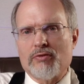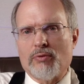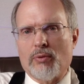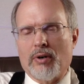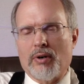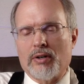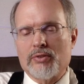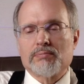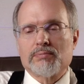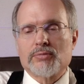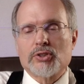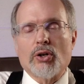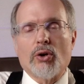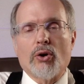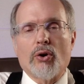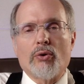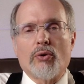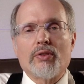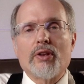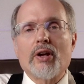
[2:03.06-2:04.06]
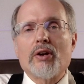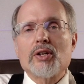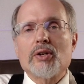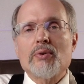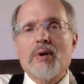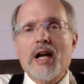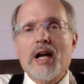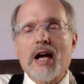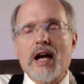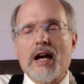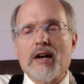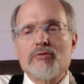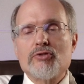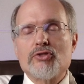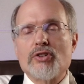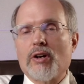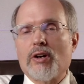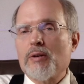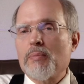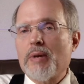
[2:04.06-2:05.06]
for. So there you have
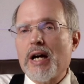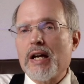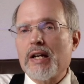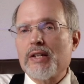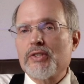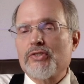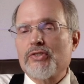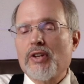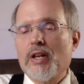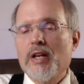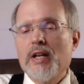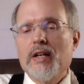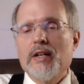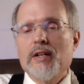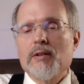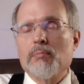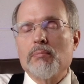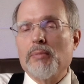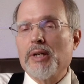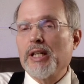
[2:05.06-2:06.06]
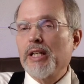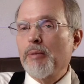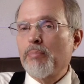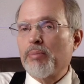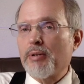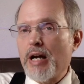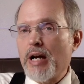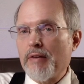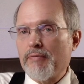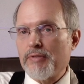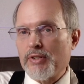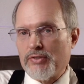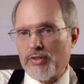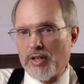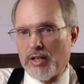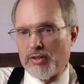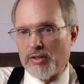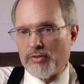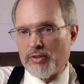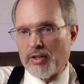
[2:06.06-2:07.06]
Jeremiah's many
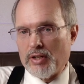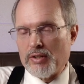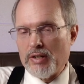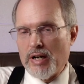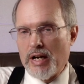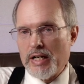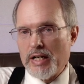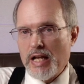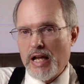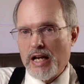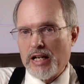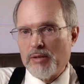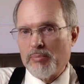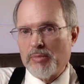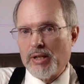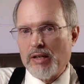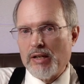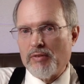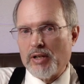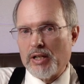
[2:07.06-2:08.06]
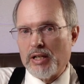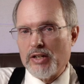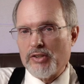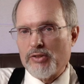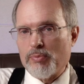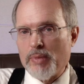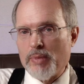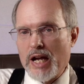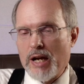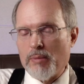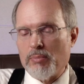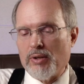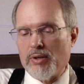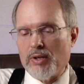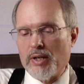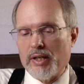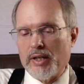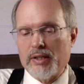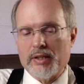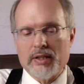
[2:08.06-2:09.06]
prophecies that God had him give against
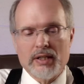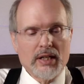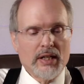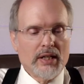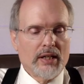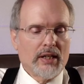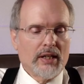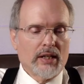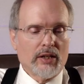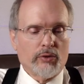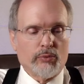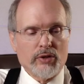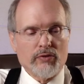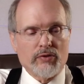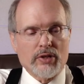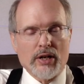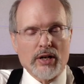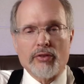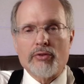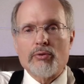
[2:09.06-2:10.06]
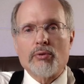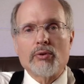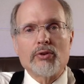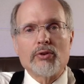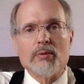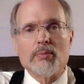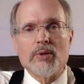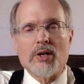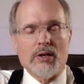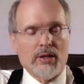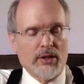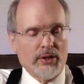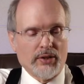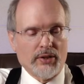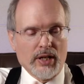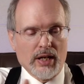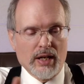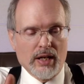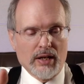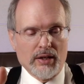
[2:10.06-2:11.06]
Babylon. We've gone through them all,
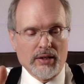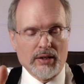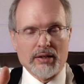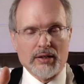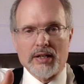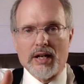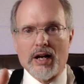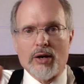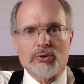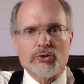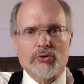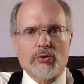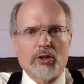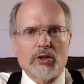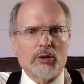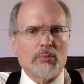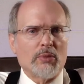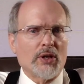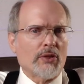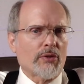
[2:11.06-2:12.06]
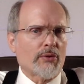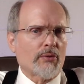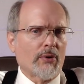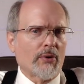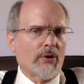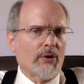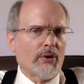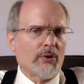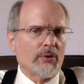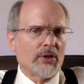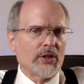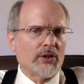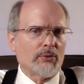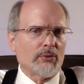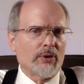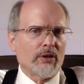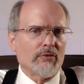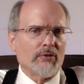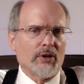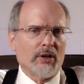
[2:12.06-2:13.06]
and now it's going to be thrown in the
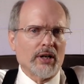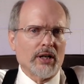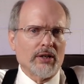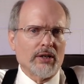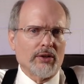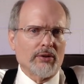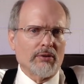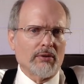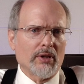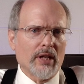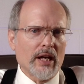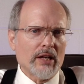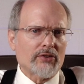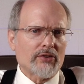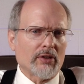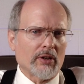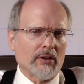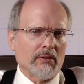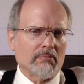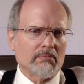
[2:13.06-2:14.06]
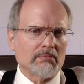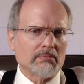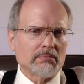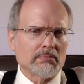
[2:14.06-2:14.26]
river, another lesson.